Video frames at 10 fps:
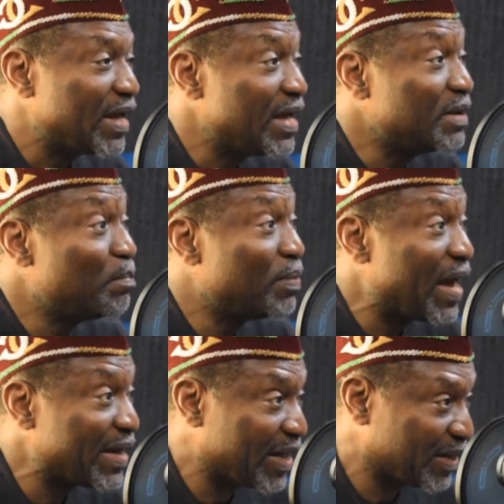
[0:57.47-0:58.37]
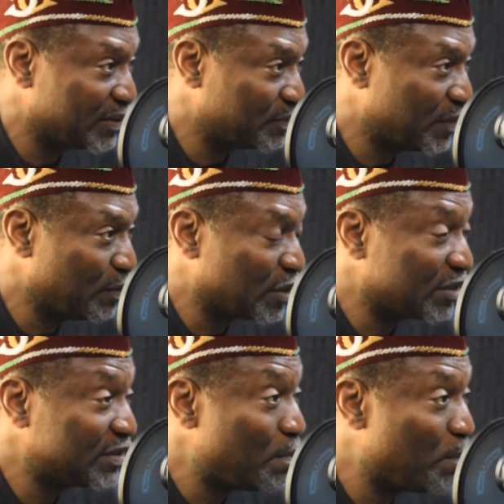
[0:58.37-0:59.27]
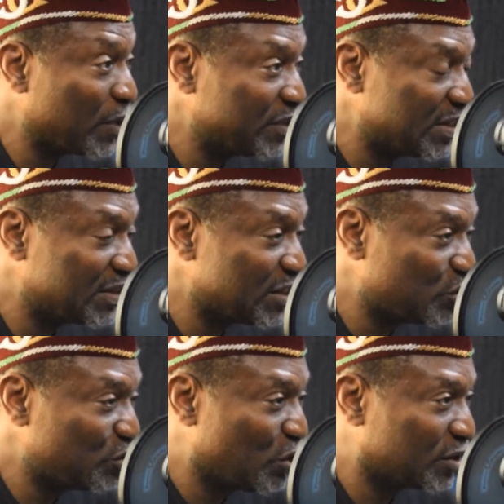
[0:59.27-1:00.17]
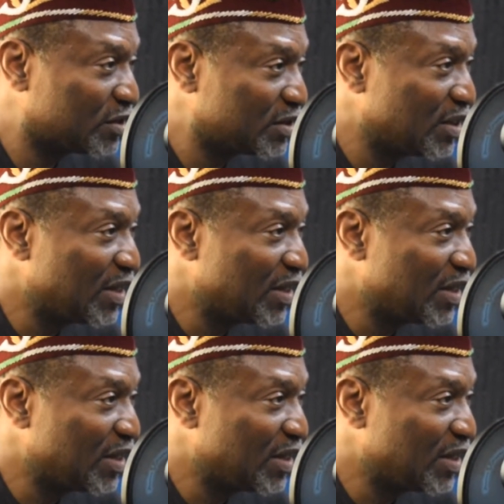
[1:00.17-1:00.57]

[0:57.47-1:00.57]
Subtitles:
in planning, because the budget is not